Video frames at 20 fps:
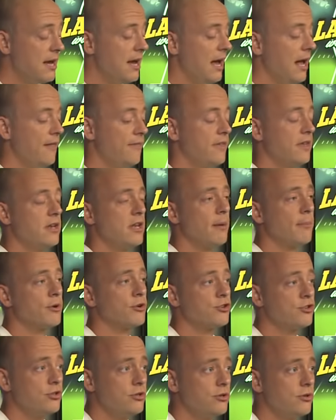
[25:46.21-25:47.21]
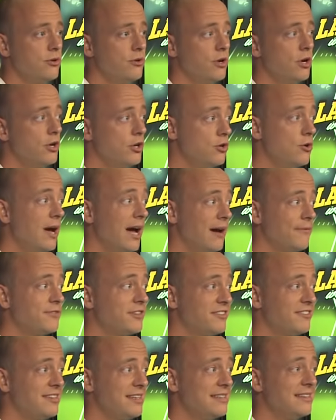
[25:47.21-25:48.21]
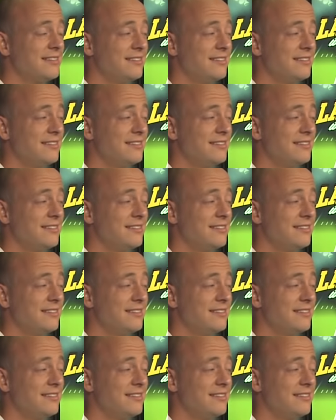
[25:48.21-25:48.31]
and then number two, you have to see the